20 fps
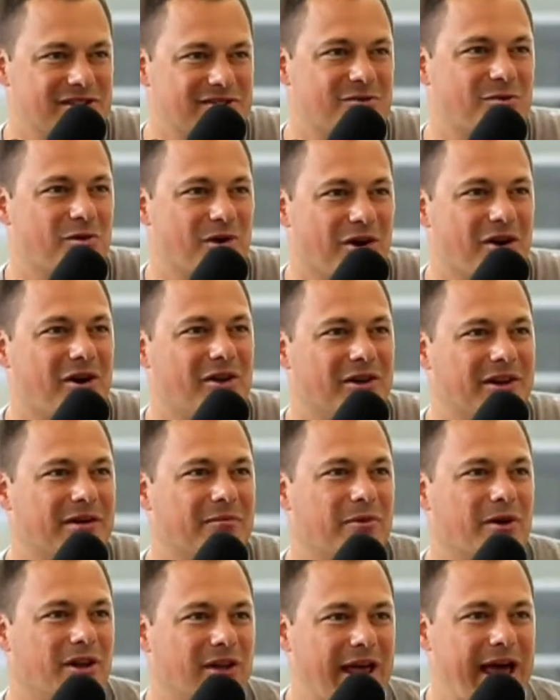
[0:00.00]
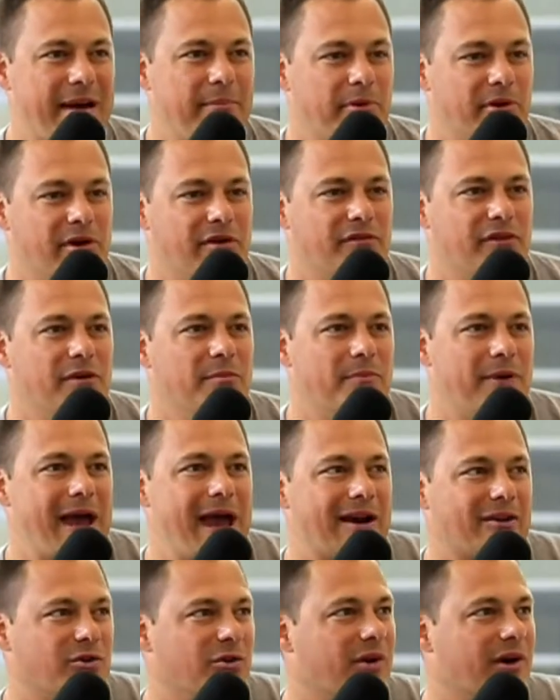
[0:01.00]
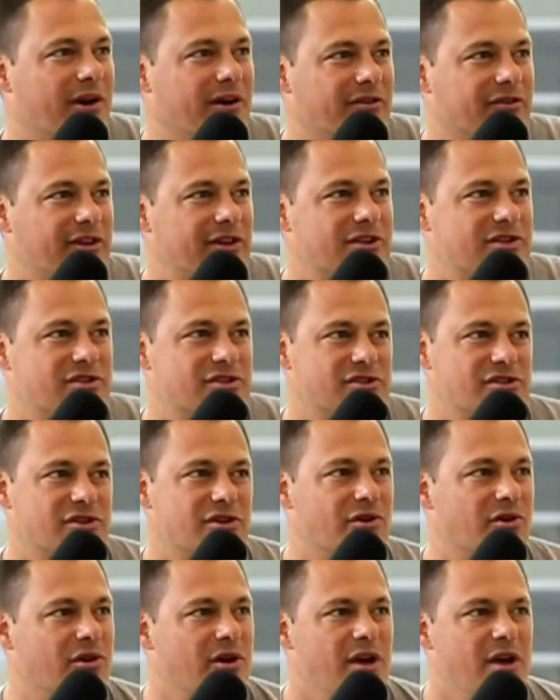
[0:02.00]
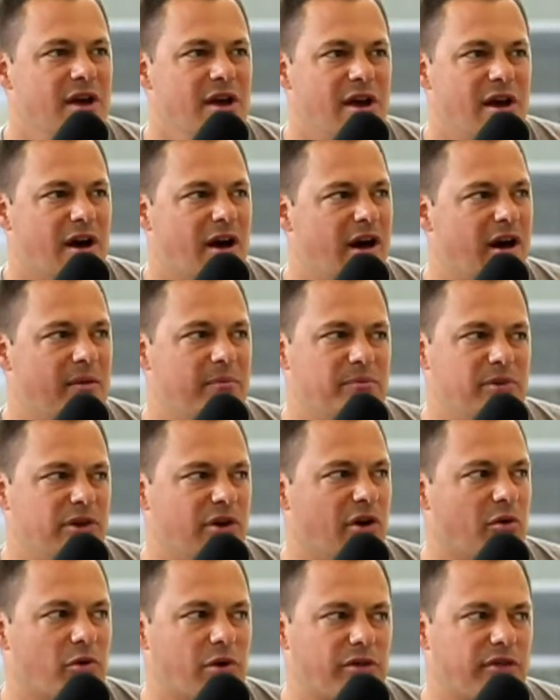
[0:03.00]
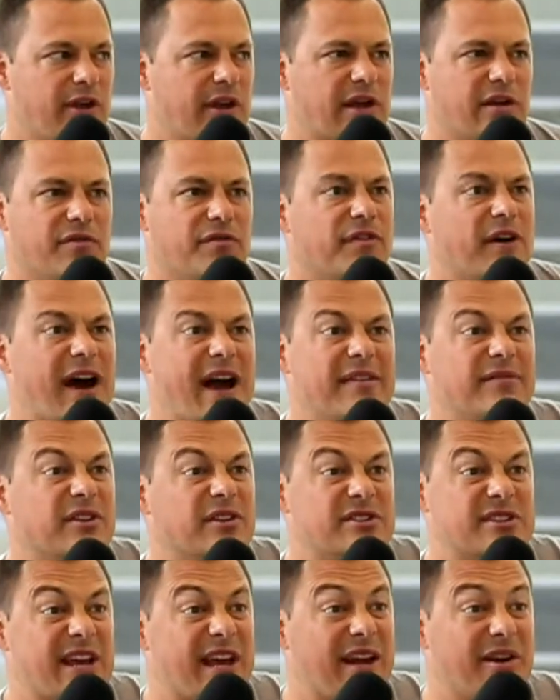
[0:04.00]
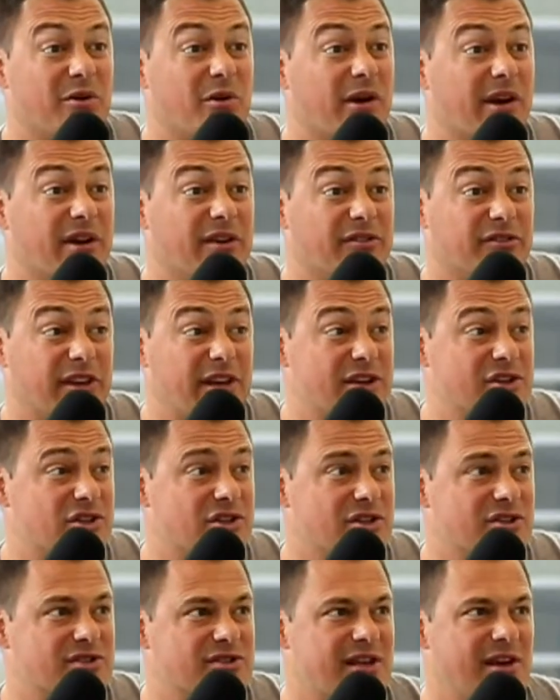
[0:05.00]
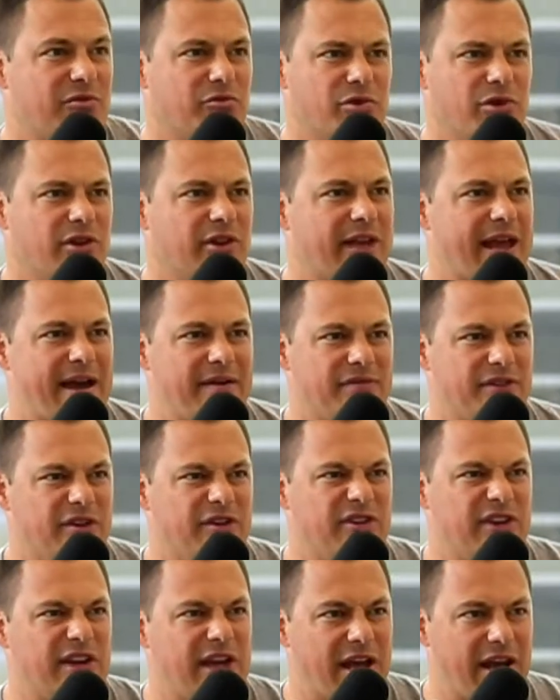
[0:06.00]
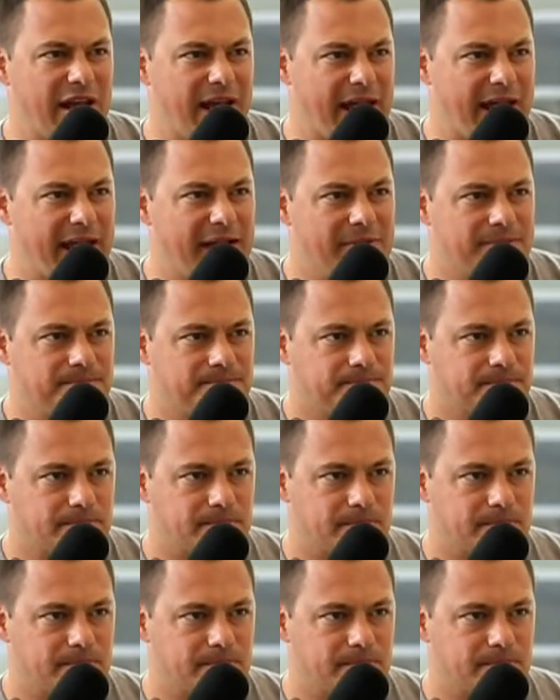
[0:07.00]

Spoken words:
That's what we're calling them, collaborative impact organizations. So, we're thinking 5 to 10 organizations that really have the DNA